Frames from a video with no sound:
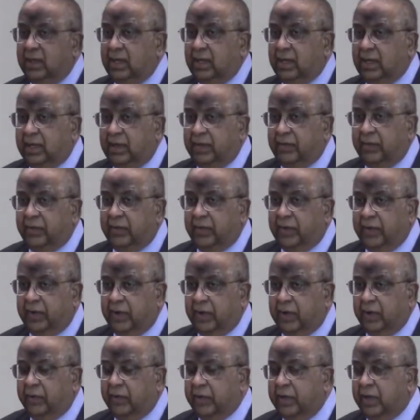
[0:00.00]

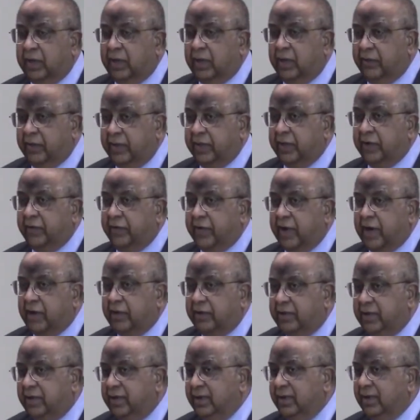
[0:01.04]
with the
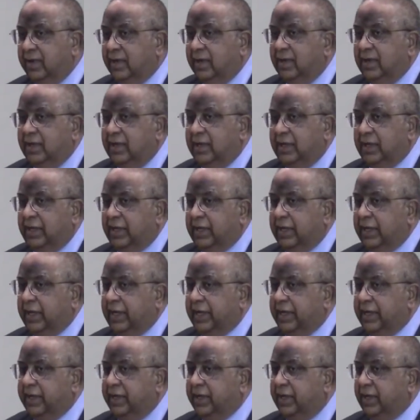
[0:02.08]
drought,
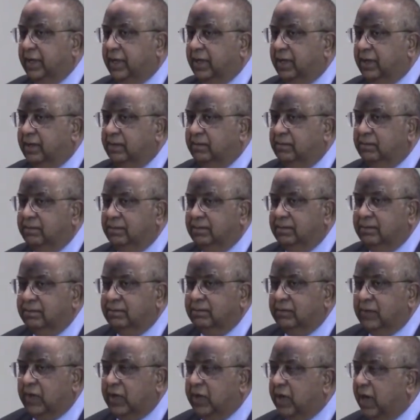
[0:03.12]
and.
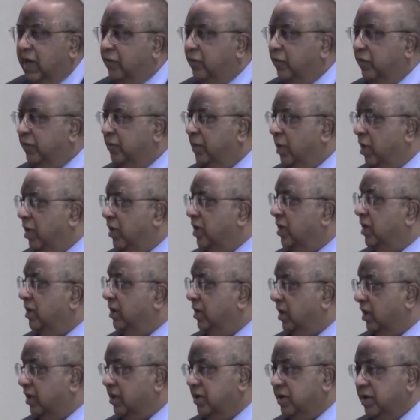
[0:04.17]
I was born
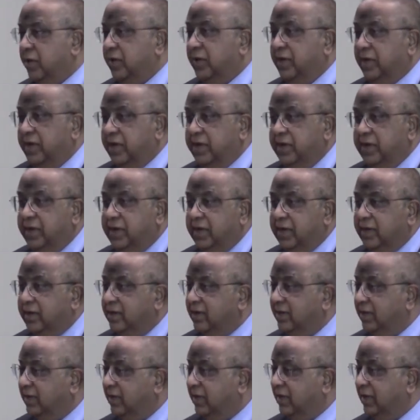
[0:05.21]
in Lucknow in
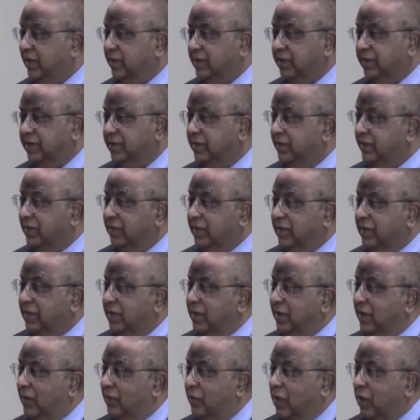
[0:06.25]
India, and
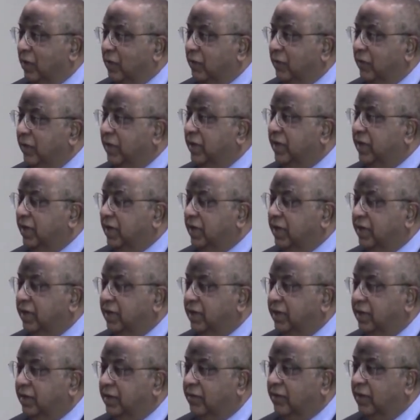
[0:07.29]
what we did
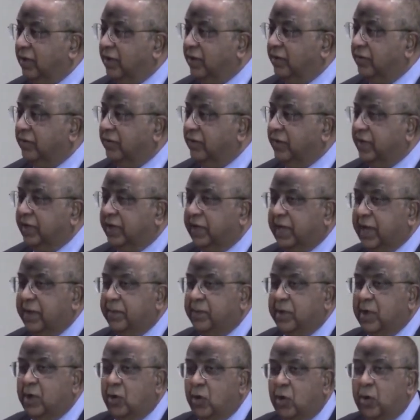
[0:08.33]
was we
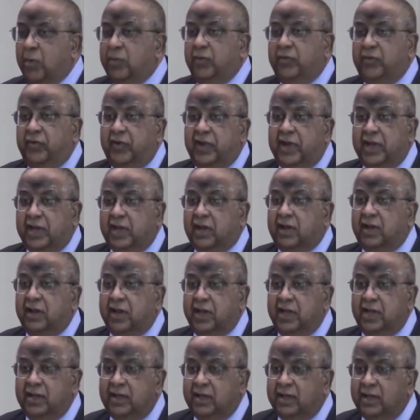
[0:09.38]
kept our homes very
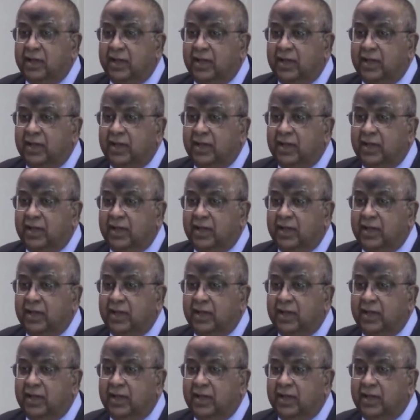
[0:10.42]
clean.